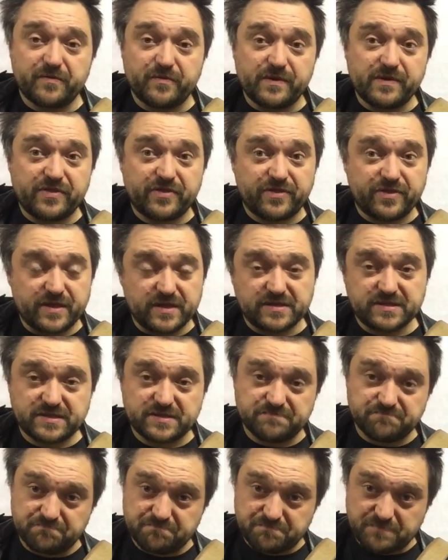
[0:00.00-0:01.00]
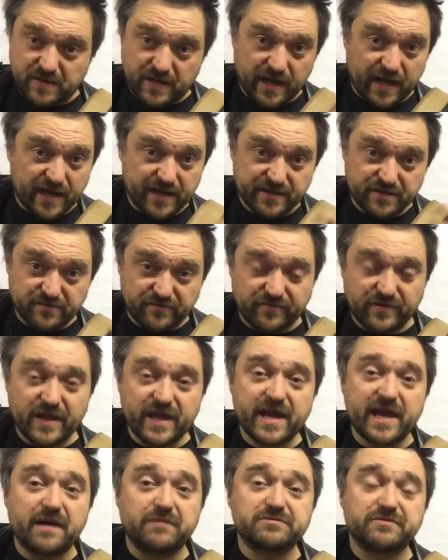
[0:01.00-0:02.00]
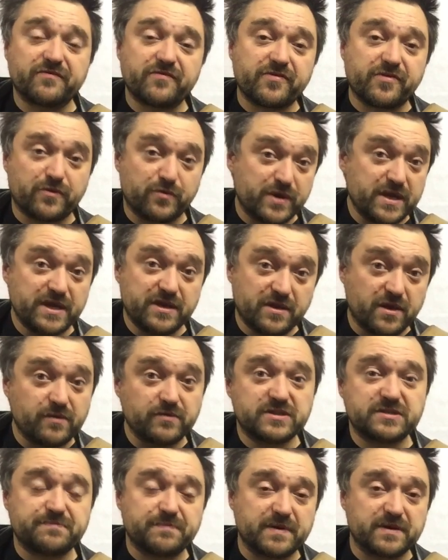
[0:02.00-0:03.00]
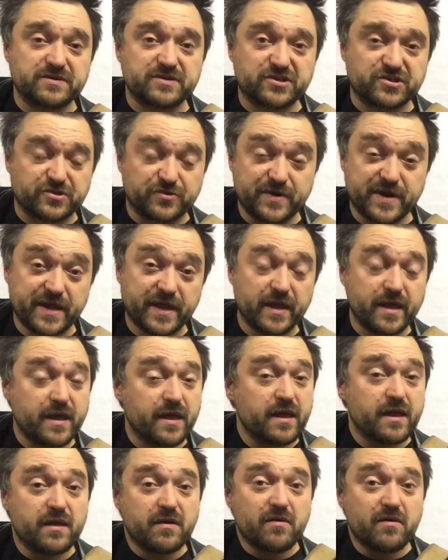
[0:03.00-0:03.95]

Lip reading: with this kind of layout of 3 notes per string,